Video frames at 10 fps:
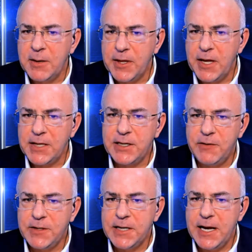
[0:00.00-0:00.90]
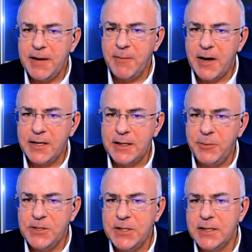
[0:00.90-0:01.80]
But that's it for today on
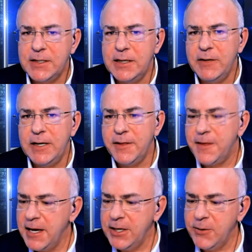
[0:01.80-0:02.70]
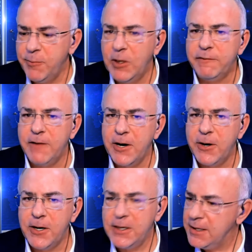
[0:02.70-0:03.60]
WCNTV. Thank you, Bill
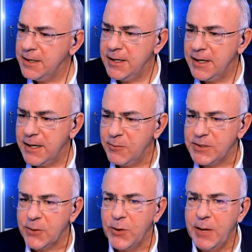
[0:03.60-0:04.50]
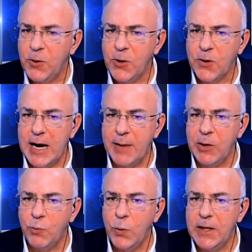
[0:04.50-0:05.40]
Federer. It was a great
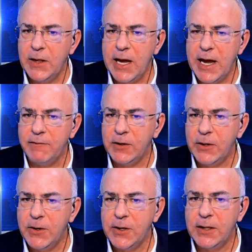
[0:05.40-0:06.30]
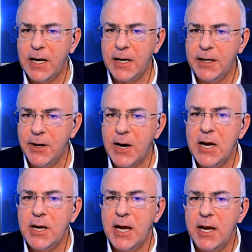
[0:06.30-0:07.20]
program, and we have learned a lot here.
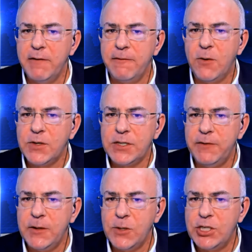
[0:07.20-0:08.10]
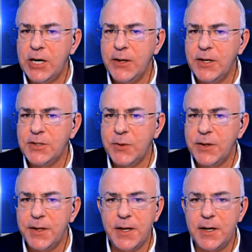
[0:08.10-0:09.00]
Folks, if you would share this
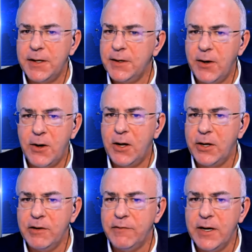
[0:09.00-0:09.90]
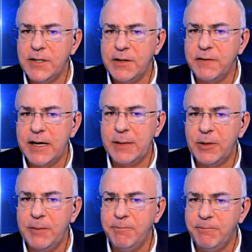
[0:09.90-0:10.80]
with all your friends and
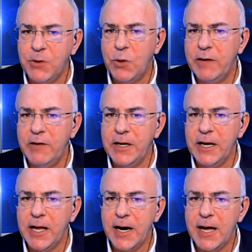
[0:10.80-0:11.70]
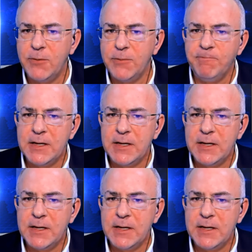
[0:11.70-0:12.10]
family, wherever you can get it out,